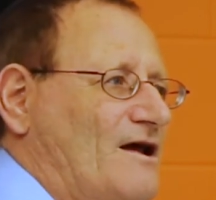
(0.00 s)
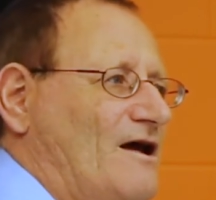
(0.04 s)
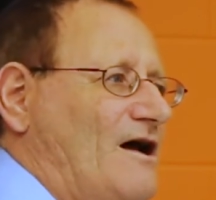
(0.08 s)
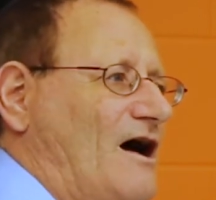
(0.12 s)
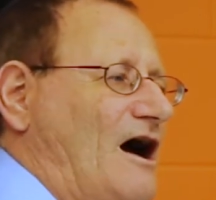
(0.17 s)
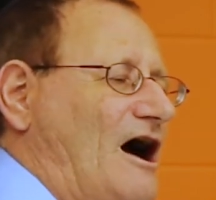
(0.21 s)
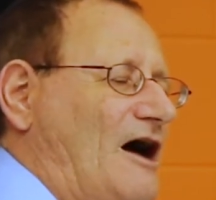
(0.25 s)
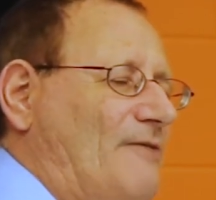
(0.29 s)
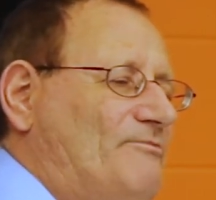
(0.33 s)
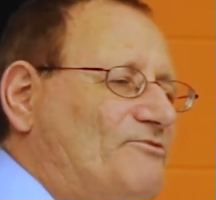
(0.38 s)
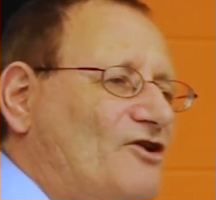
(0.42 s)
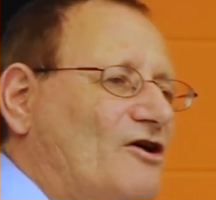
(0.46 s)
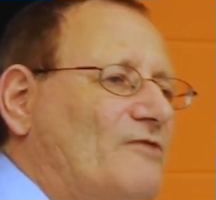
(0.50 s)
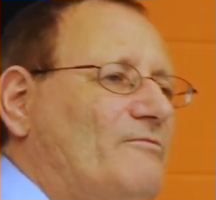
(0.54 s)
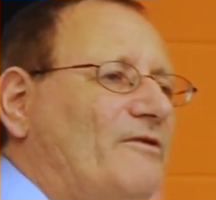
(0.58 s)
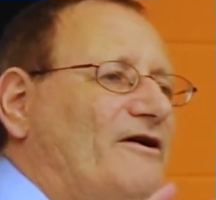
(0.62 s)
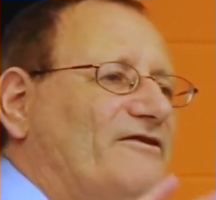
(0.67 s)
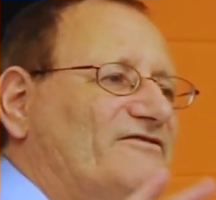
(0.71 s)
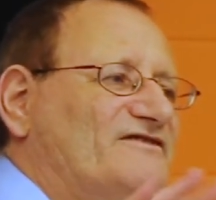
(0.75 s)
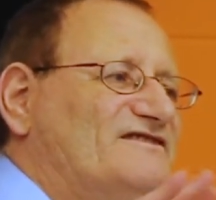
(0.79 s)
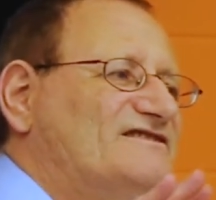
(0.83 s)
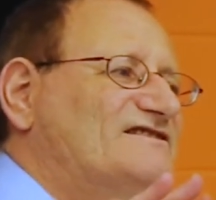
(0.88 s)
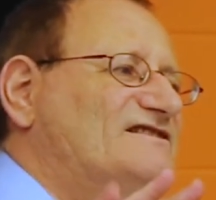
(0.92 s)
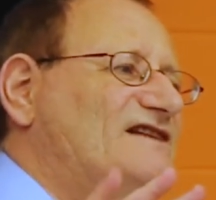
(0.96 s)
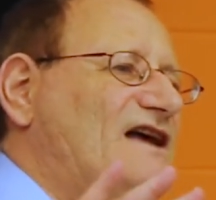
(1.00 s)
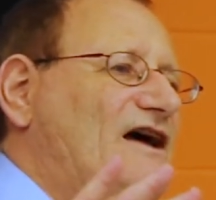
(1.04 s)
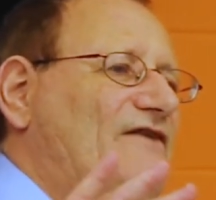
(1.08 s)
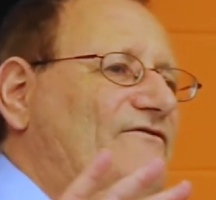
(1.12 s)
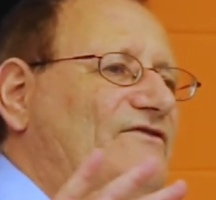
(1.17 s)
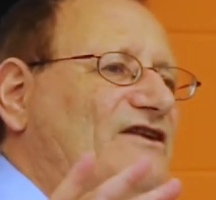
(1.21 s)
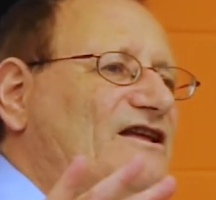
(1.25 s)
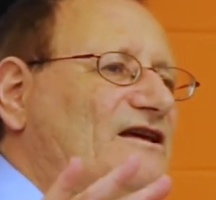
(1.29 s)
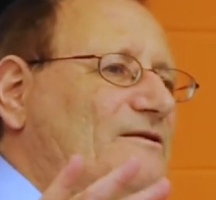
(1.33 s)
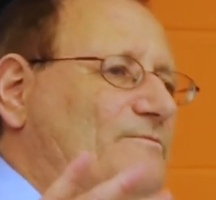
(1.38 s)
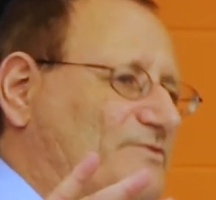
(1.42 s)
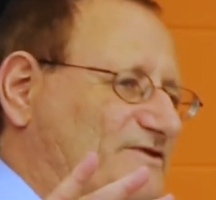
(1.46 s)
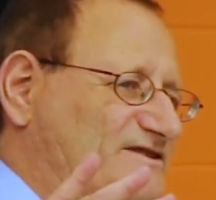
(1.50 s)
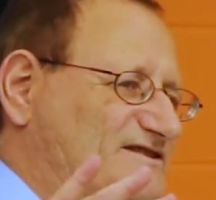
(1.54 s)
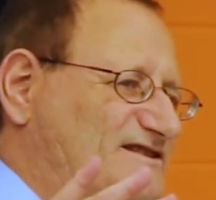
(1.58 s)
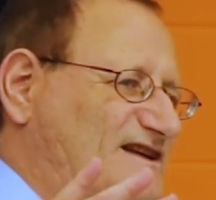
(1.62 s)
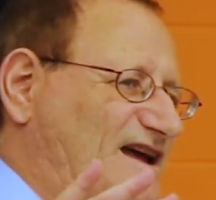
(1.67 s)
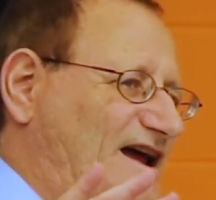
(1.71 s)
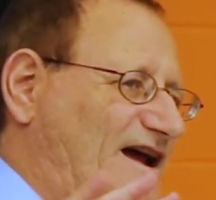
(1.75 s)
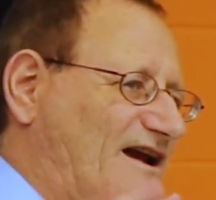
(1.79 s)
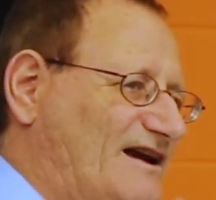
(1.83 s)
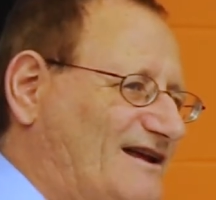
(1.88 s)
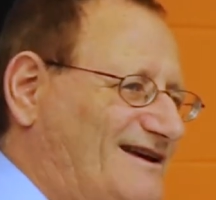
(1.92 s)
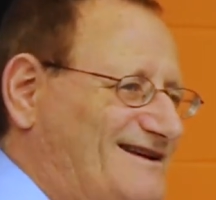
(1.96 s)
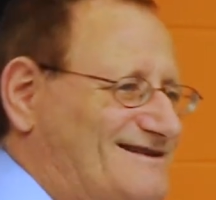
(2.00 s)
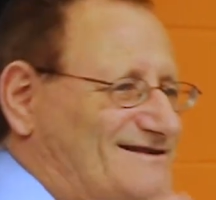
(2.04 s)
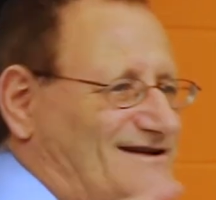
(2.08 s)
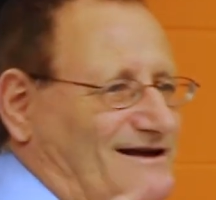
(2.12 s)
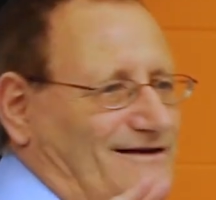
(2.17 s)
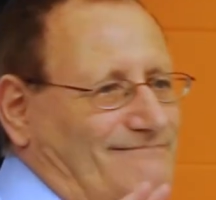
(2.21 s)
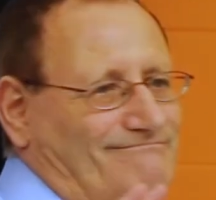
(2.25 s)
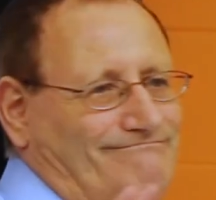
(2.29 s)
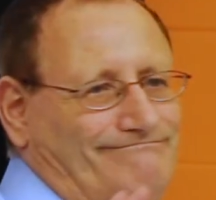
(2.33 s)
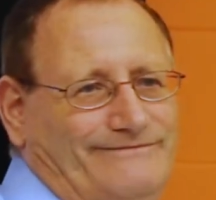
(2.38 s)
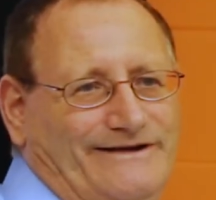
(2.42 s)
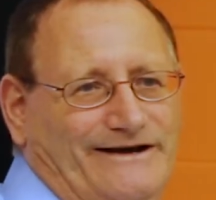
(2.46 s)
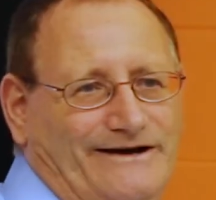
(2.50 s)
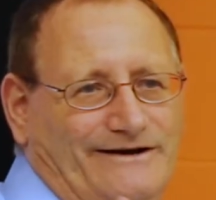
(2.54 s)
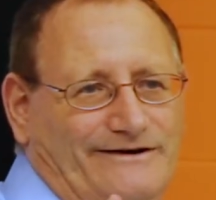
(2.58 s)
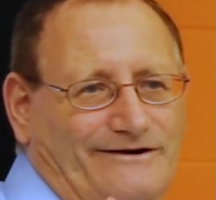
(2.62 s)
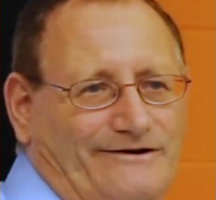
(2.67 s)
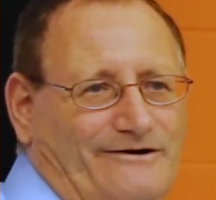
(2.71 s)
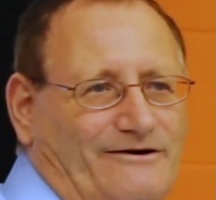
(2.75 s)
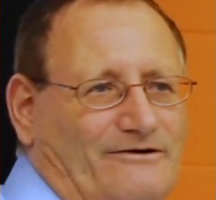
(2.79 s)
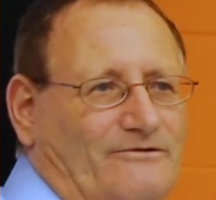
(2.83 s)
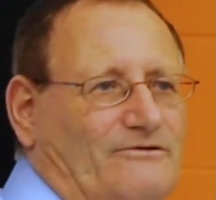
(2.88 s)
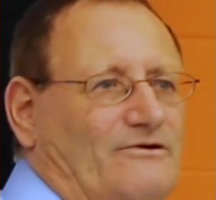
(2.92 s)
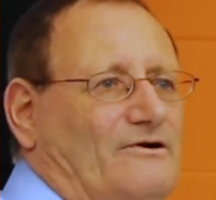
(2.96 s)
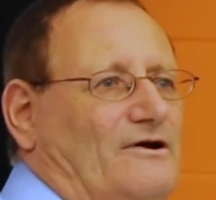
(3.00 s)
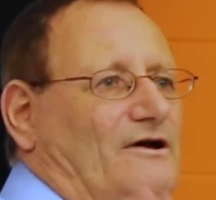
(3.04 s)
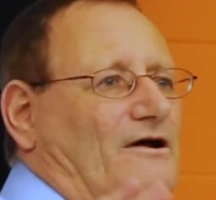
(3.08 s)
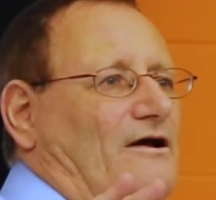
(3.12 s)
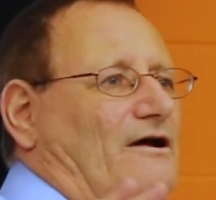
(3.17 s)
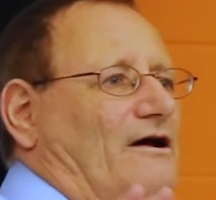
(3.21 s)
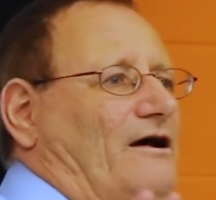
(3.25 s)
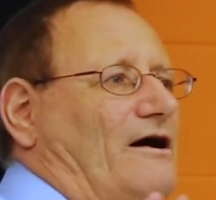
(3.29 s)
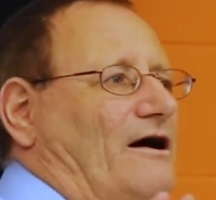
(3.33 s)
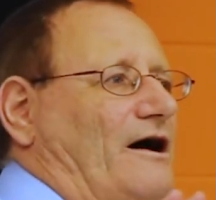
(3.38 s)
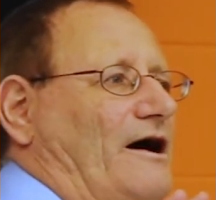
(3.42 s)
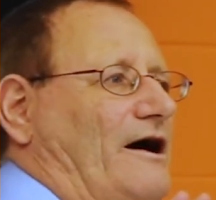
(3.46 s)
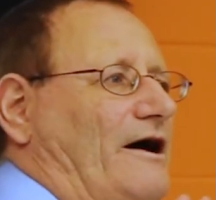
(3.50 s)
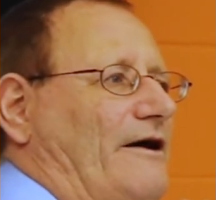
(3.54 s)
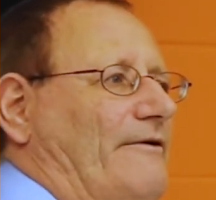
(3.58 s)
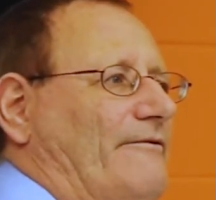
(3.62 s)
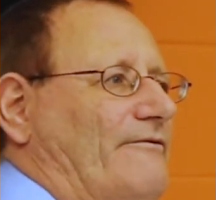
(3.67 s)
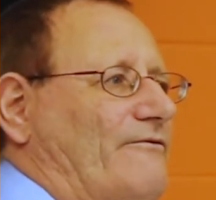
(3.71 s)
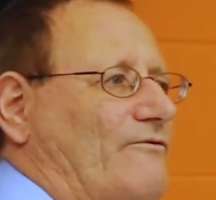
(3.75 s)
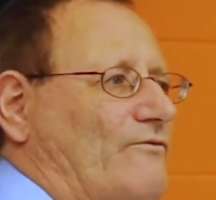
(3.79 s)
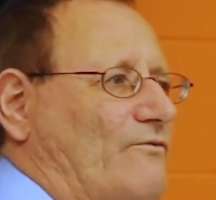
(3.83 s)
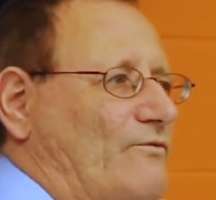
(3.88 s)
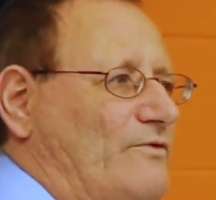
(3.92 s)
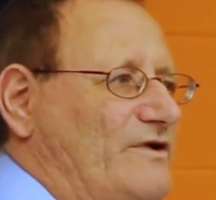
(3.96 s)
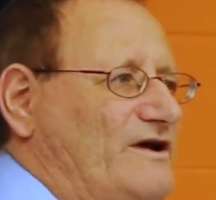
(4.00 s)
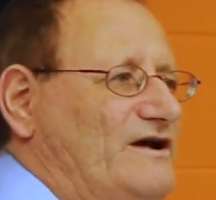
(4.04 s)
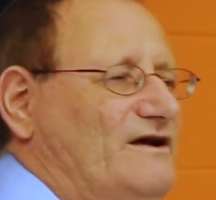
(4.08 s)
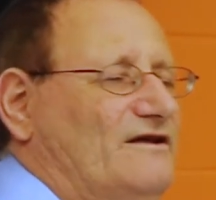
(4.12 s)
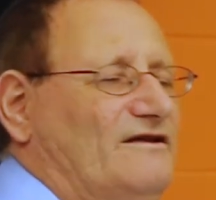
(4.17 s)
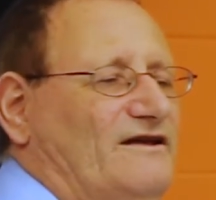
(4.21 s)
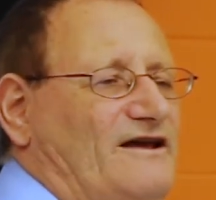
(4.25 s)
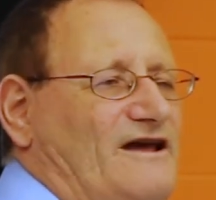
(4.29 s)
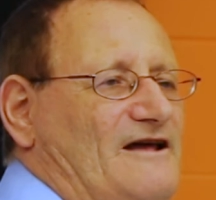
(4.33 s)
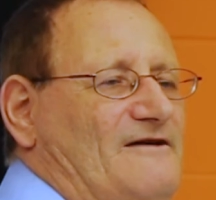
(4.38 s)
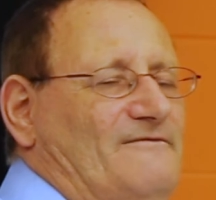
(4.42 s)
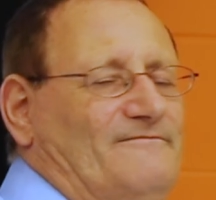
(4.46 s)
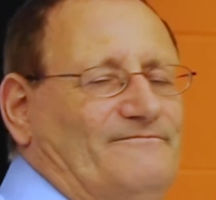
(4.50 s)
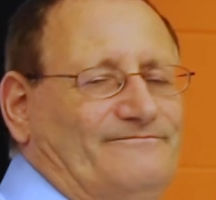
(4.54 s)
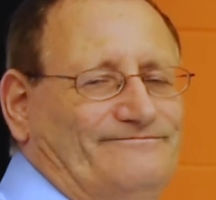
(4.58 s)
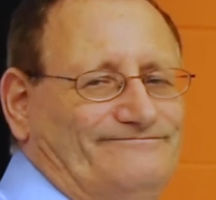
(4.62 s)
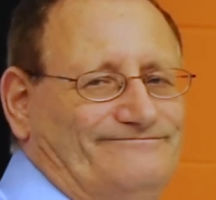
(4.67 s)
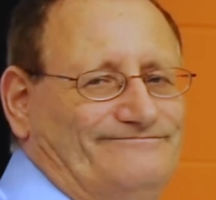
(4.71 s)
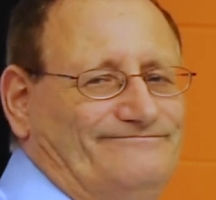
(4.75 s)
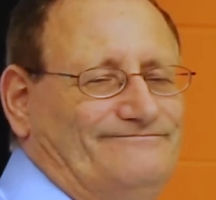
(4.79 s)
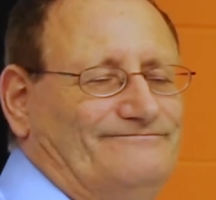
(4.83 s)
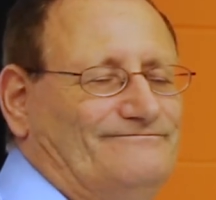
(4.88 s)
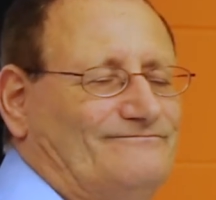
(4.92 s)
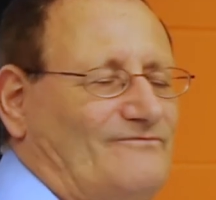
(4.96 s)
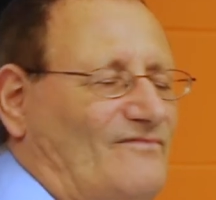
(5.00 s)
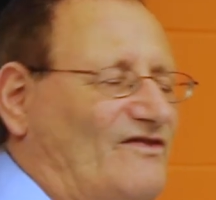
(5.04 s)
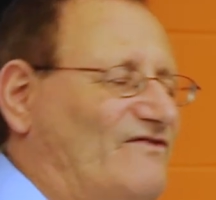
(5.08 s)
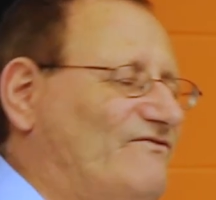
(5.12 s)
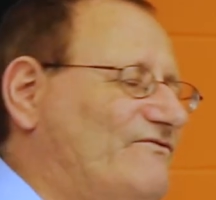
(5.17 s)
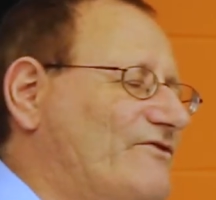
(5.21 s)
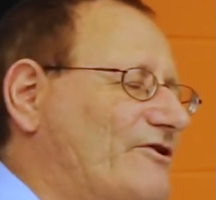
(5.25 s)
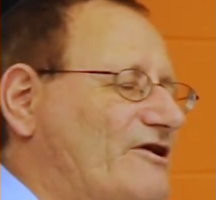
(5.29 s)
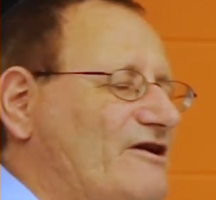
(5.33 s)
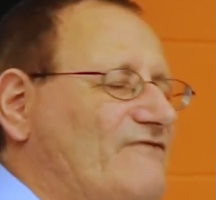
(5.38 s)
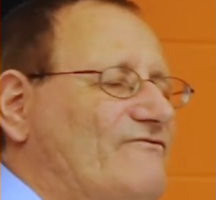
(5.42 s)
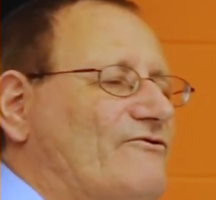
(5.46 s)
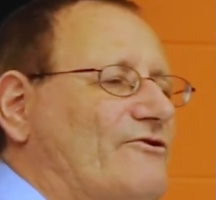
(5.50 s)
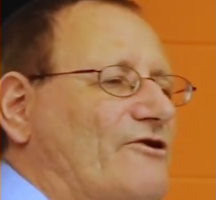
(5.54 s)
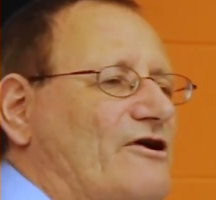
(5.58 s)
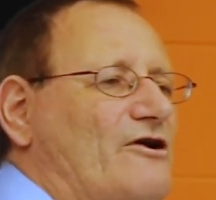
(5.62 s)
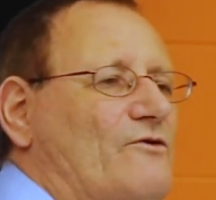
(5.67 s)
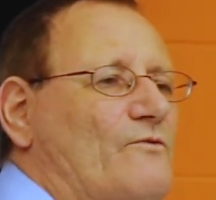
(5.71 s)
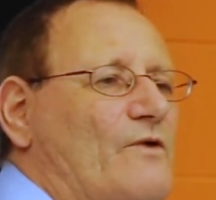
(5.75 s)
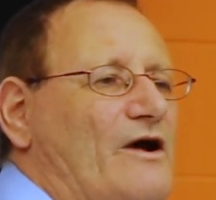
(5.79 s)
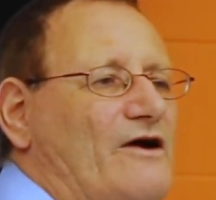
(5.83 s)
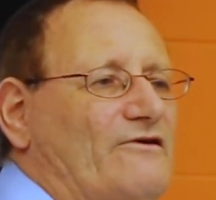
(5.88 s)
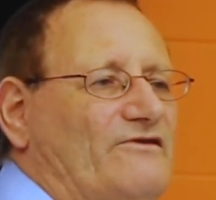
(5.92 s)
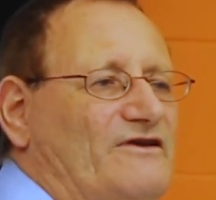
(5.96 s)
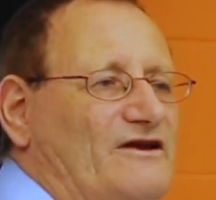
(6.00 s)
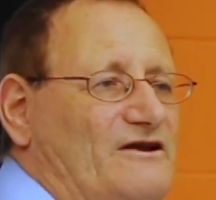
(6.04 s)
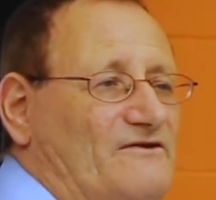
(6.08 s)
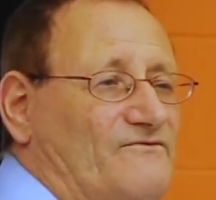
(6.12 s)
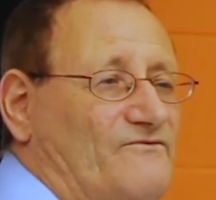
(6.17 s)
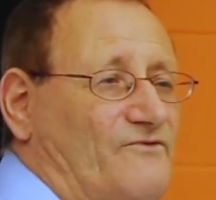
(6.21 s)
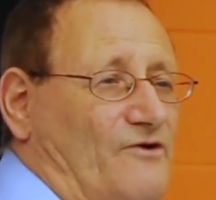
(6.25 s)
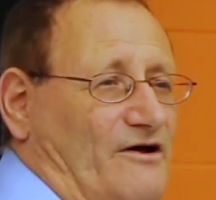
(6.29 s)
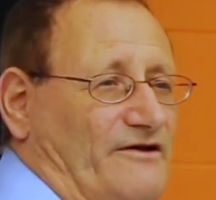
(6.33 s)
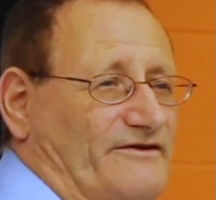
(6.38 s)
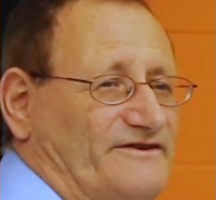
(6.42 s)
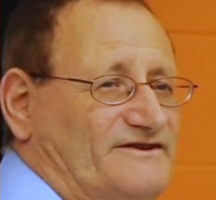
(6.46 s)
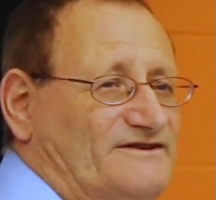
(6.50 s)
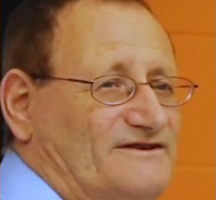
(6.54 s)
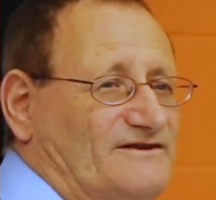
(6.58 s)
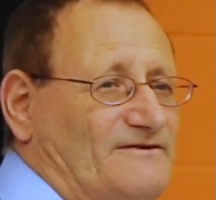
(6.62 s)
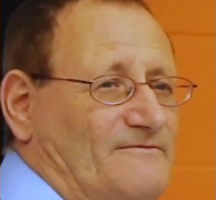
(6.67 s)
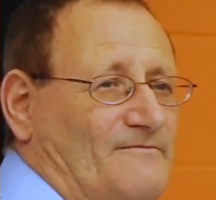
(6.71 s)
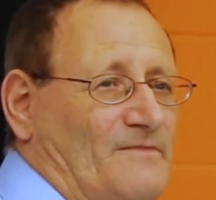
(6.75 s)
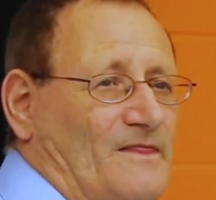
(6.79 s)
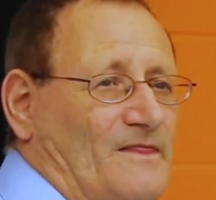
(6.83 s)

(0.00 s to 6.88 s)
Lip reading: Up to about 70% is like, no, really very, very rarely defaults.